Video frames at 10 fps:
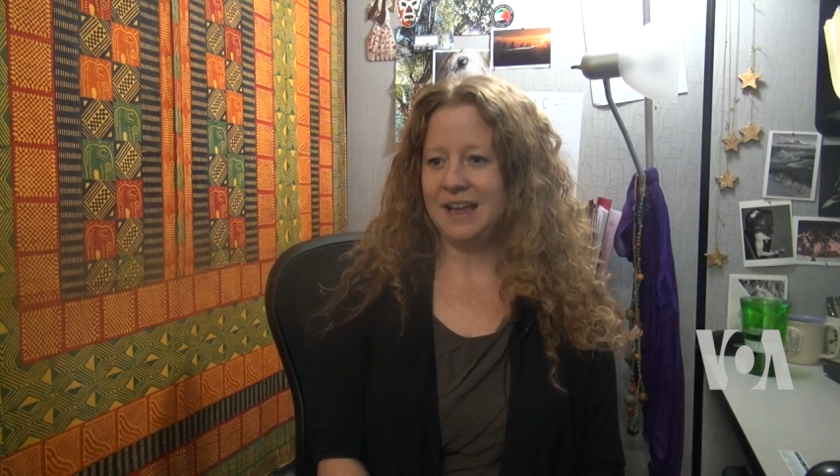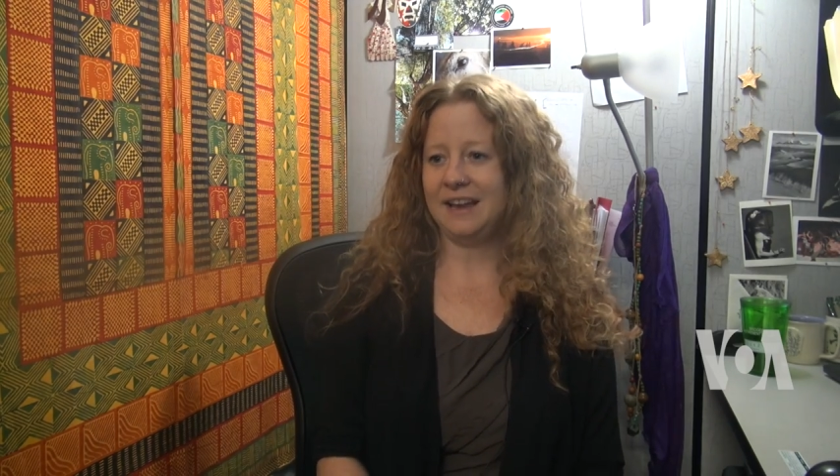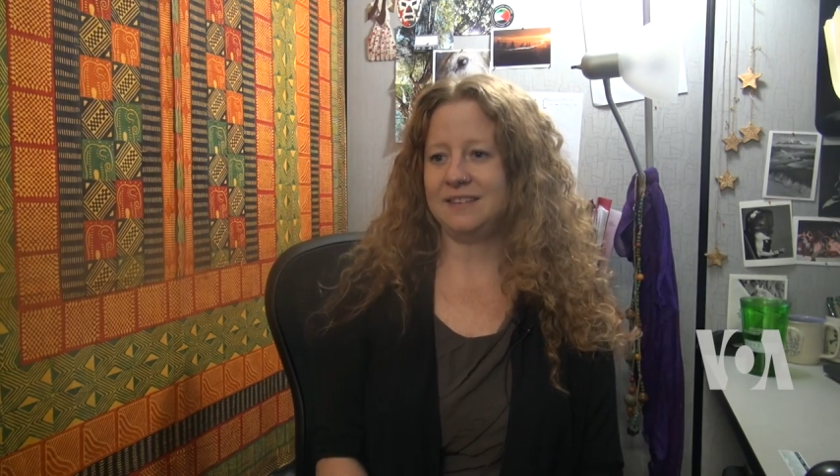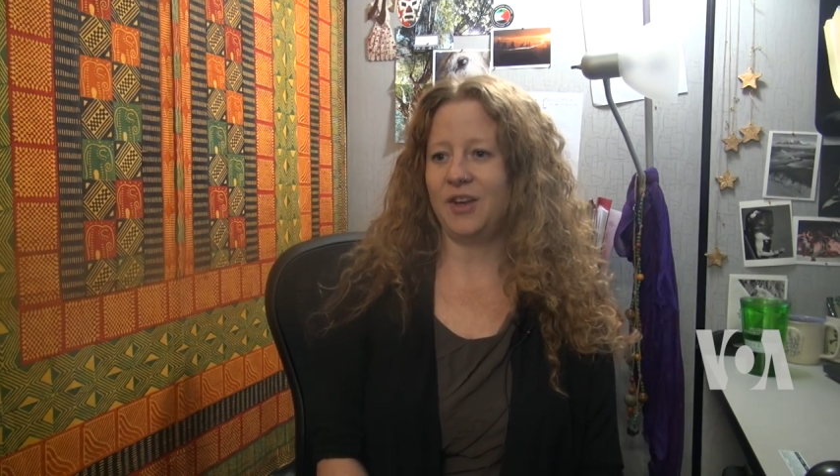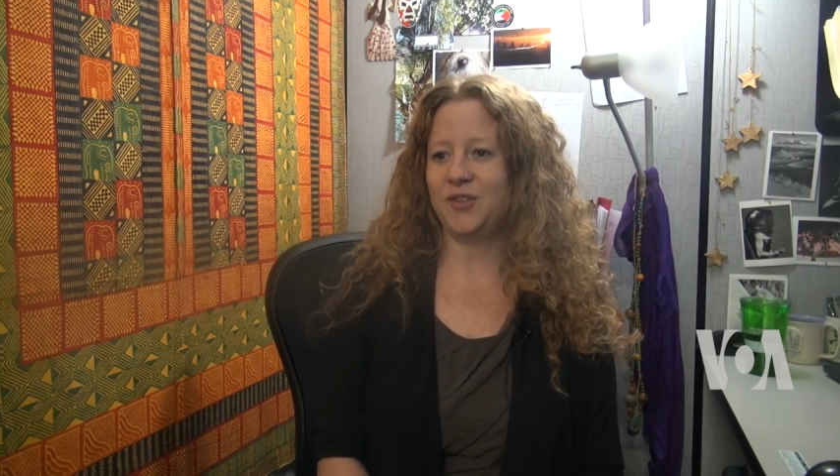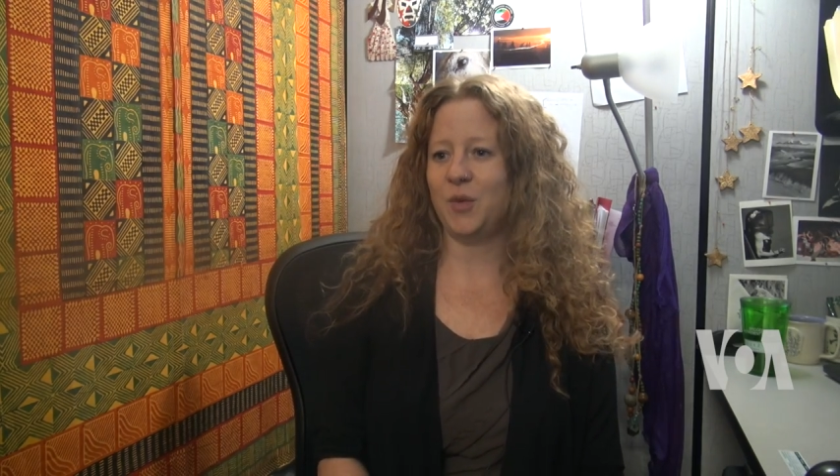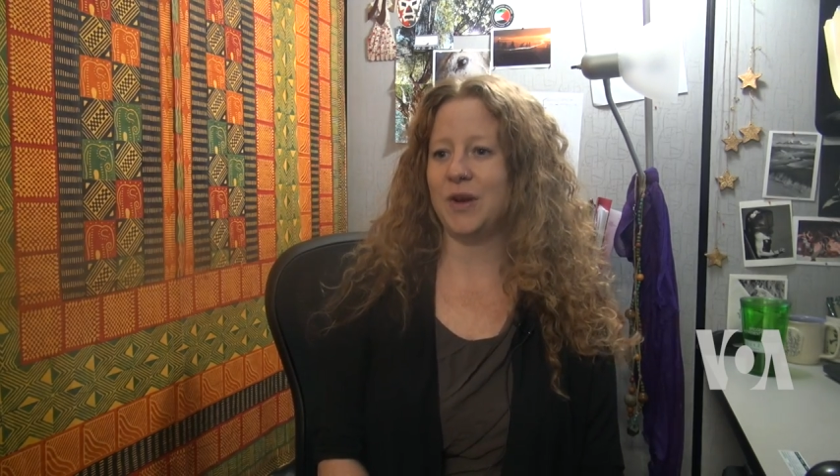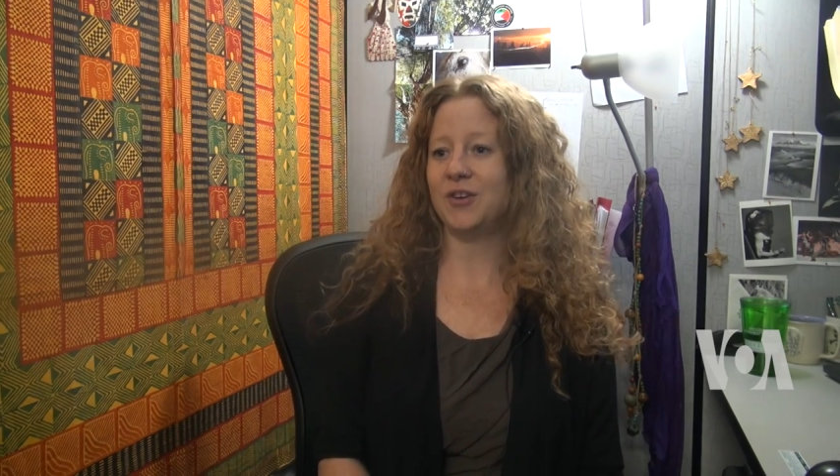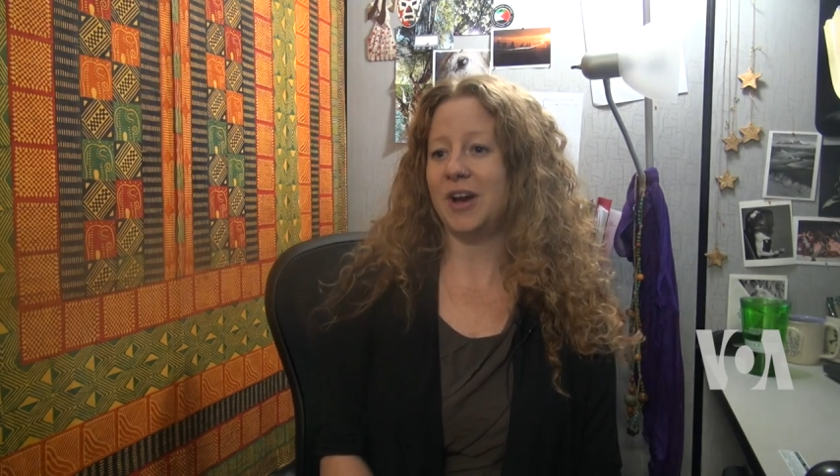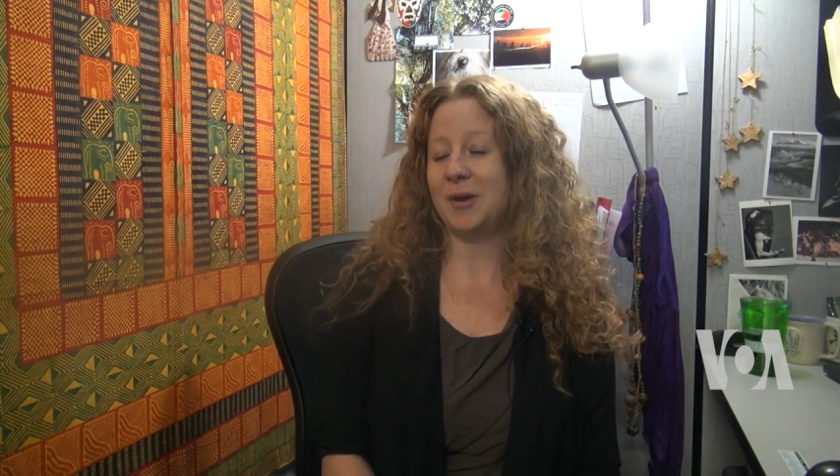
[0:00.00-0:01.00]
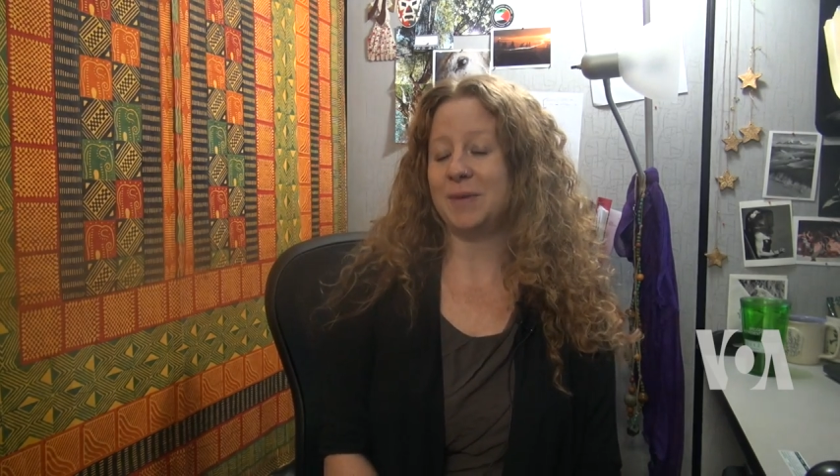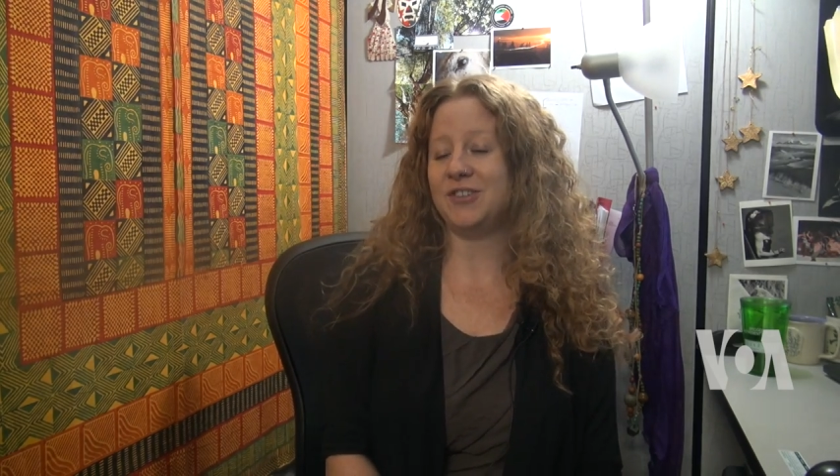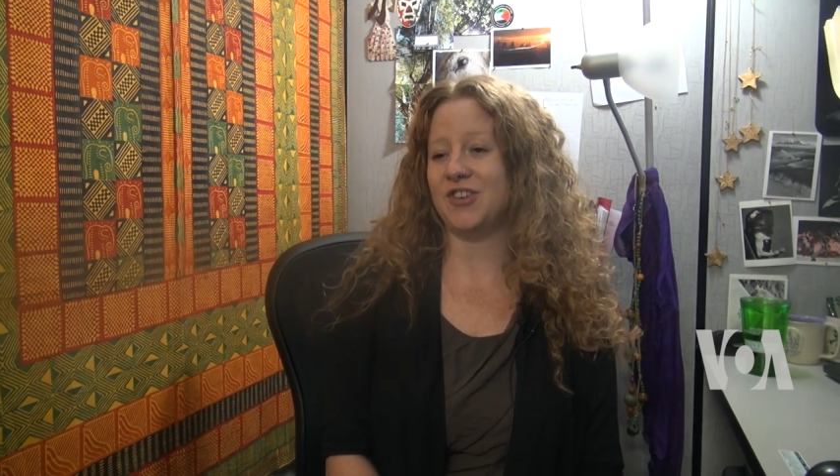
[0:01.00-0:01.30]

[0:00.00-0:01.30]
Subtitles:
He's also incredibly